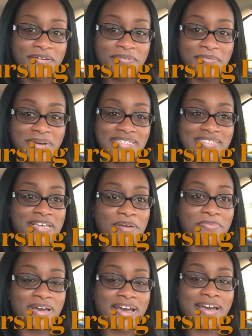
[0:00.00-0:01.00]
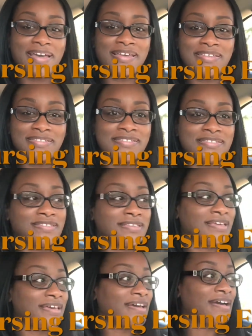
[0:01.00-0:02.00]
what's up guys
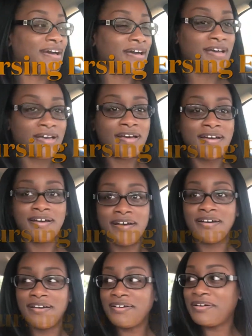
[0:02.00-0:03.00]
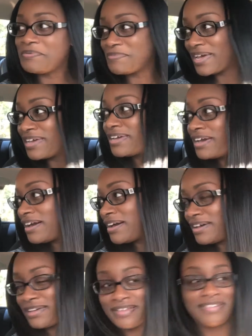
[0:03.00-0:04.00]
oh my
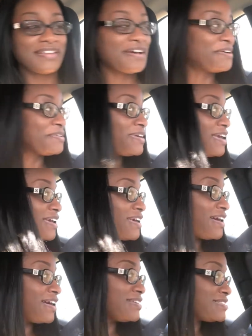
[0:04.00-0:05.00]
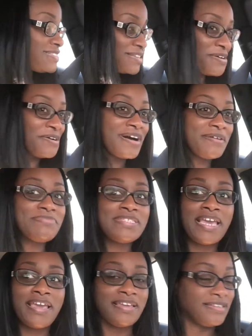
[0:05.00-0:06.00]
god okay guys so
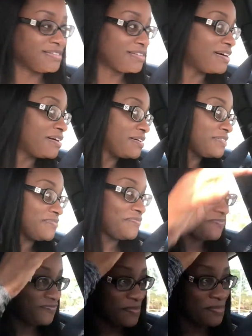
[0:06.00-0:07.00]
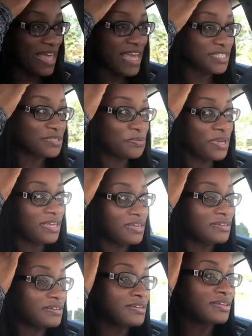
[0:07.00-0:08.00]
update of from last week
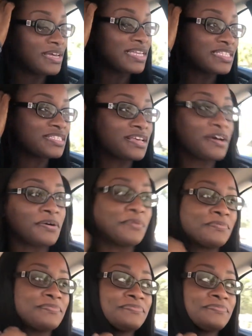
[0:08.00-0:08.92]
so